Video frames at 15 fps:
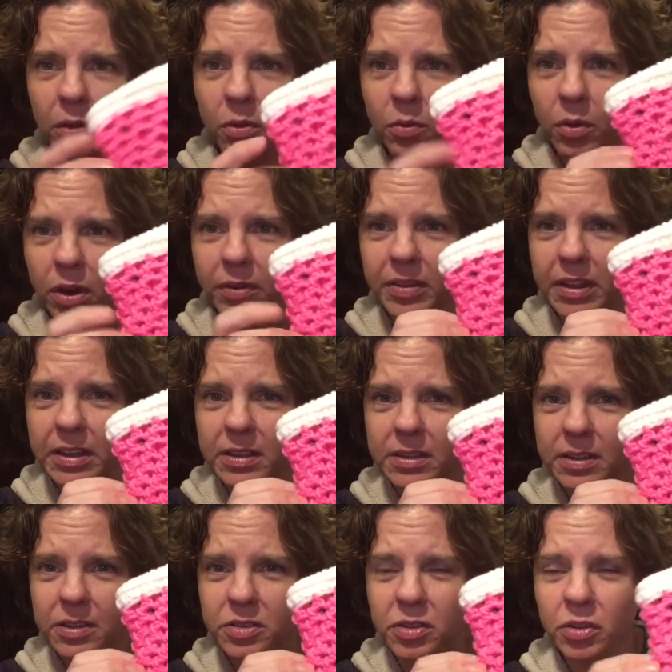one of
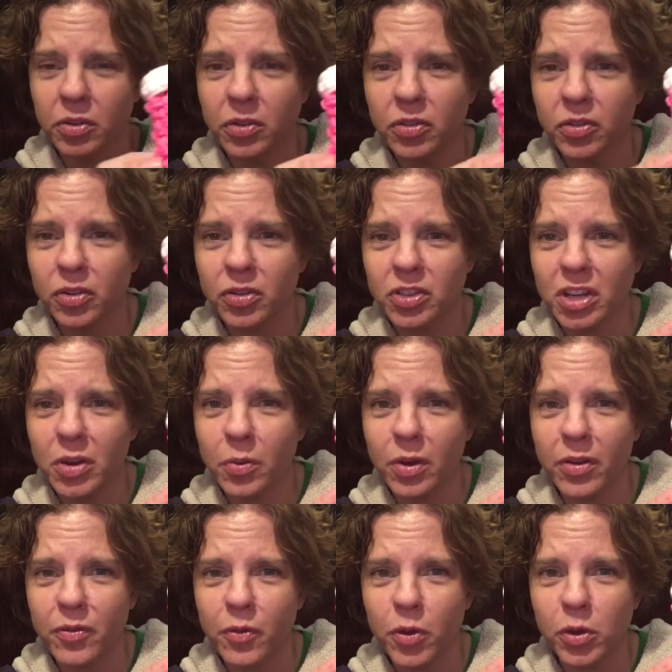these, so you can crochet
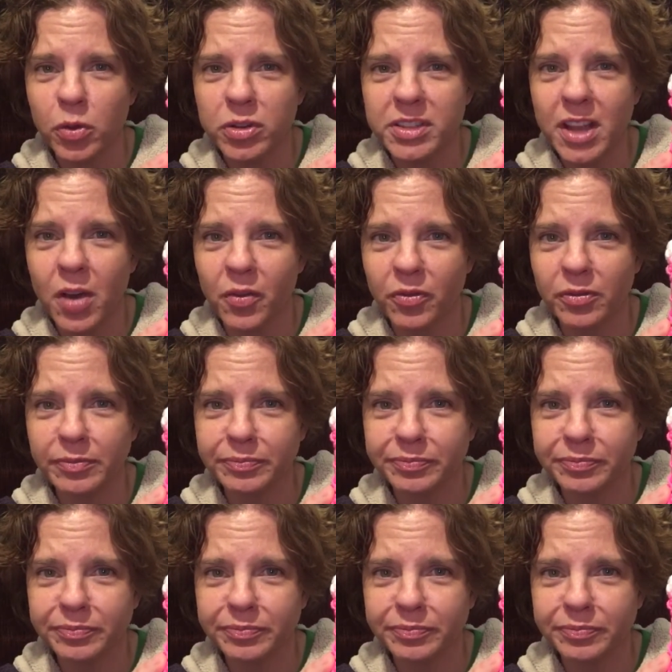one for yourself.